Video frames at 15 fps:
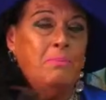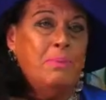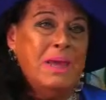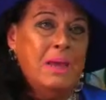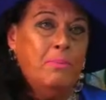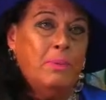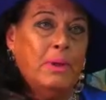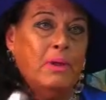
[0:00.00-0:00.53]

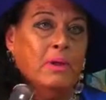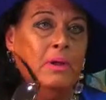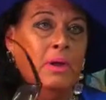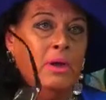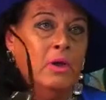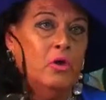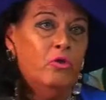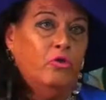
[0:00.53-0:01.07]
people
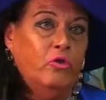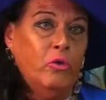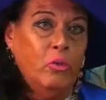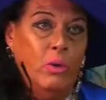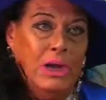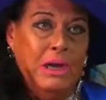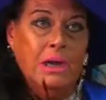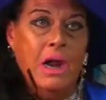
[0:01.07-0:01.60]
do
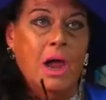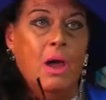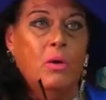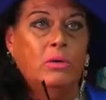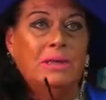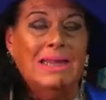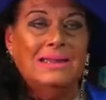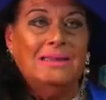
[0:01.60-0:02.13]
we
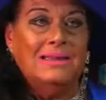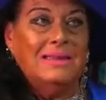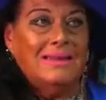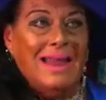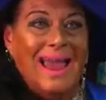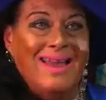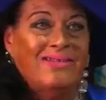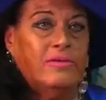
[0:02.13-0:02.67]
know that
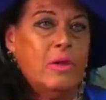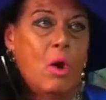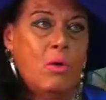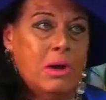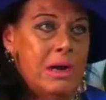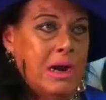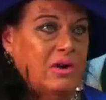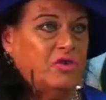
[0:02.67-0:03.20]
has no
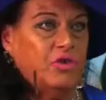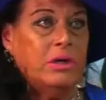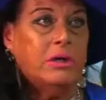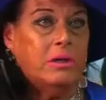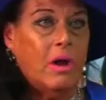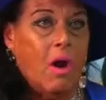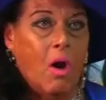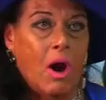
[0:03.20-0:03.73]
connection
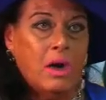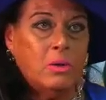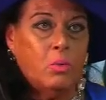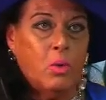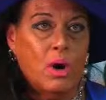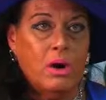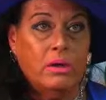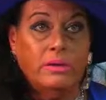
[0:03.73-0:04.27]
in the art
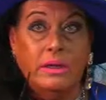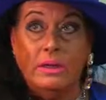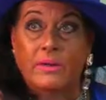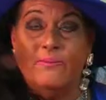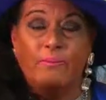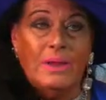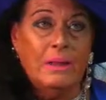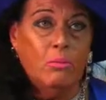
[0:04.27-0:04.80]
world and
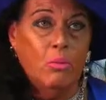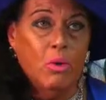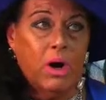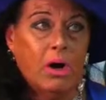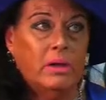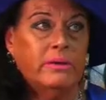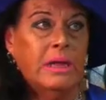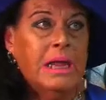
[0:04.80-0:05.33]
the film
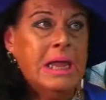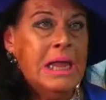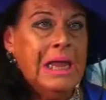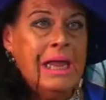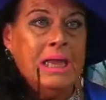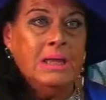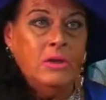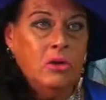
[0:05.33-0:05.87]
world
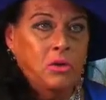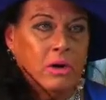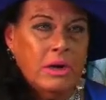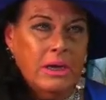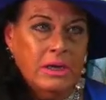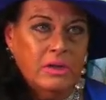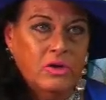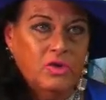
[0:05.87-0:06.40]
and your
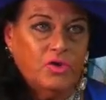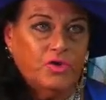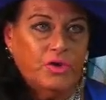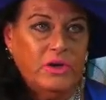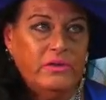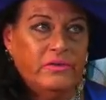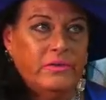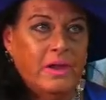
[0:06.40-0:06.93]

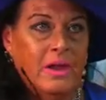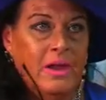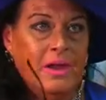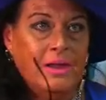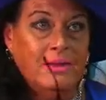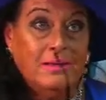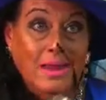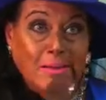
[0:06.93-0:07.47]
industries
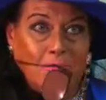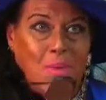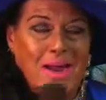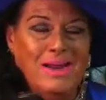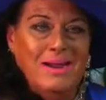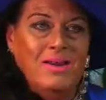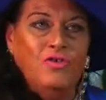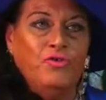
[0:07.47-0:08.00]
that
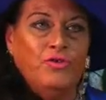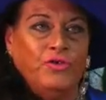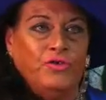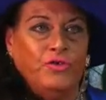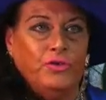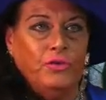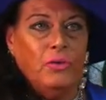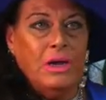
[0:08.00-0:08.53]
might
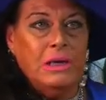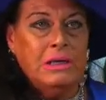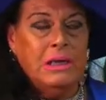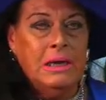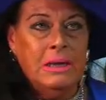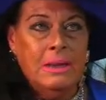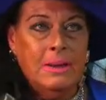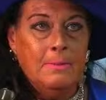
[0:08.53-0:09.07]
interest you and
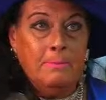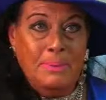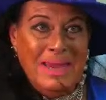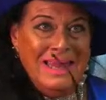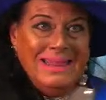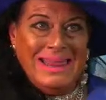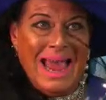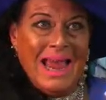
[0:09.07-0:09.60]
oh, yeah.
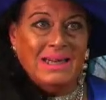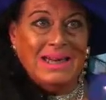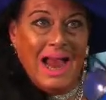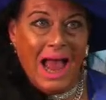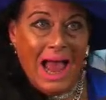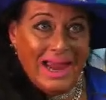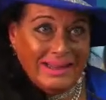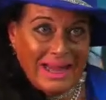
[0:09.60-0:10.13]
be that
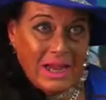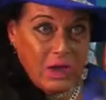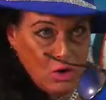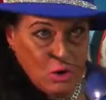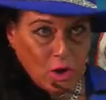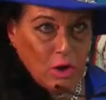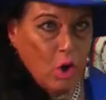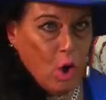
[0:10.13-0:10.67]
guy that
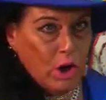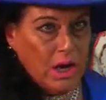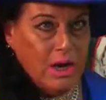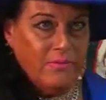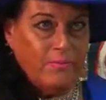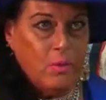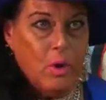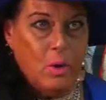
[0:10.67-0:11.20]
you're
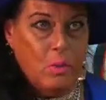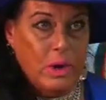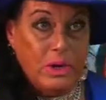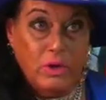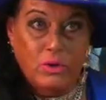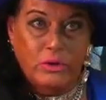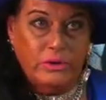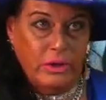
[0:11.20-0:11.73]
looking for when
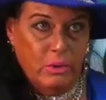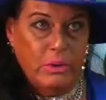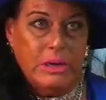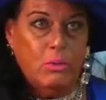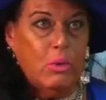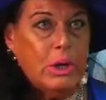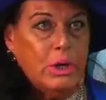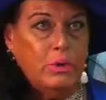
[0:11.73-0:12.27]
yeah. you're
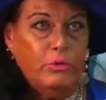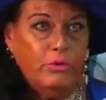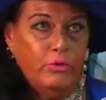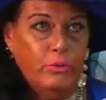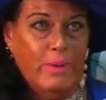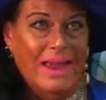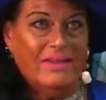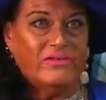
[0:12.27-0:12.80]
doing what you do
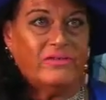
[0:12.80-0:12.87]
like best. the